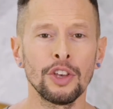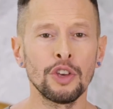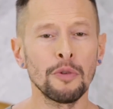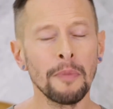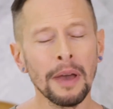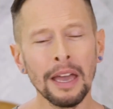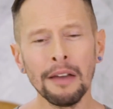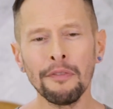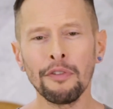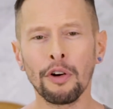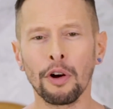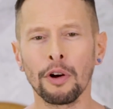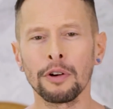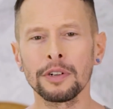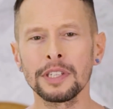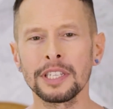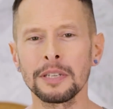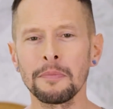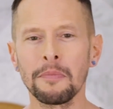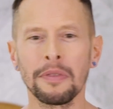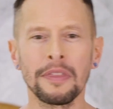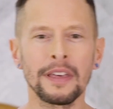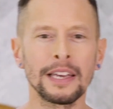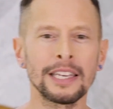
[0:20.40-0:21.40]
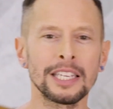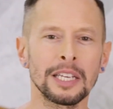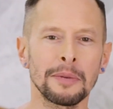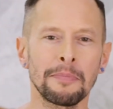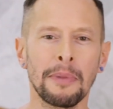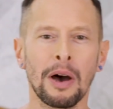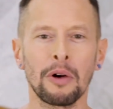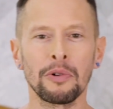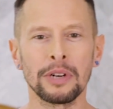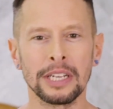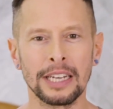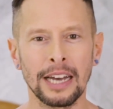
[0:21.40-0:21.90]
You may have heard some things
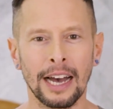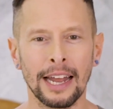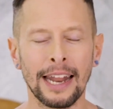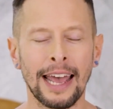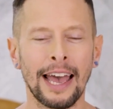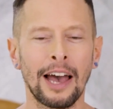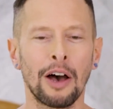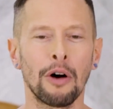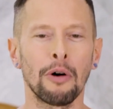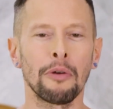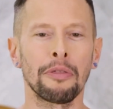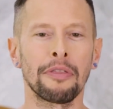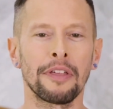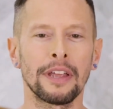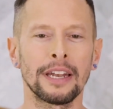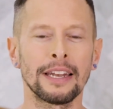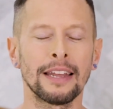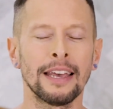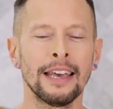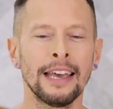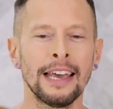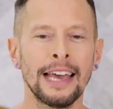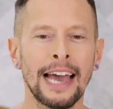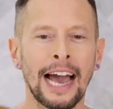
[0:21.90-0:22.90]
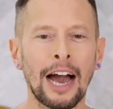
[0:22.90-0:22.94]
about gut health and